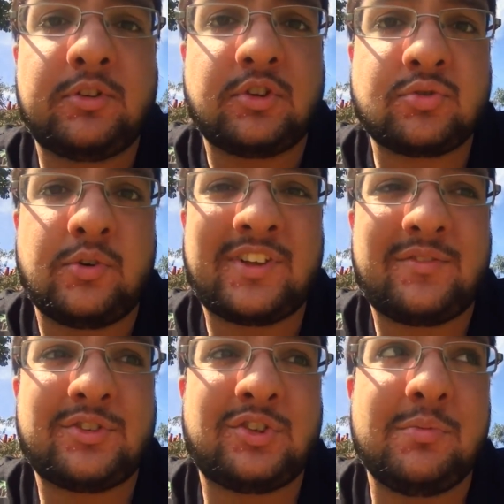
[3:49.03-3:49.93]
So Troy's
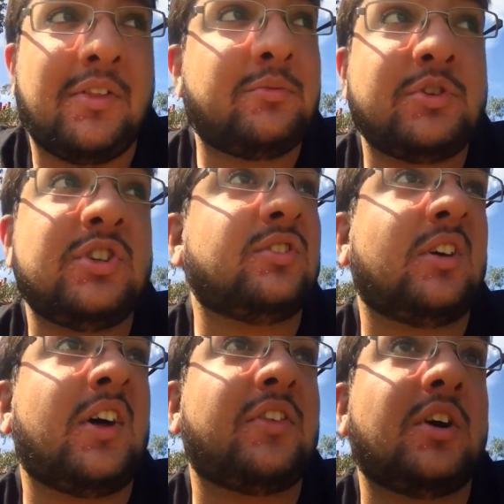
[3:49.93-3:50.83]
out for 2 months, which is,
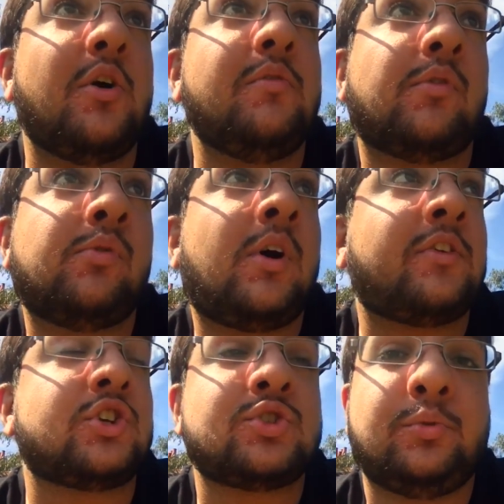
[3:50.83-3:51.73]
I think, overall, I
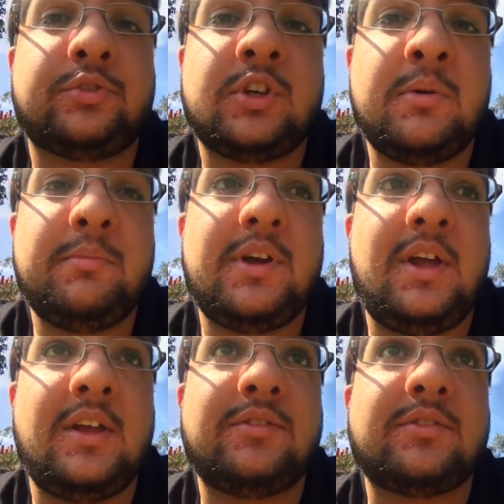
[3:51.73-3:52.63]
think short term
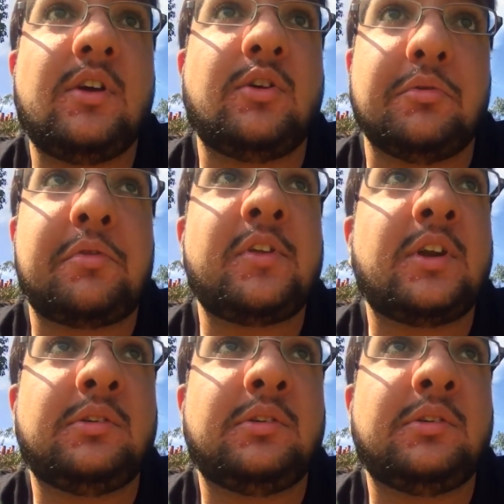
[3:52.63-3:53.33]
it's a good thing.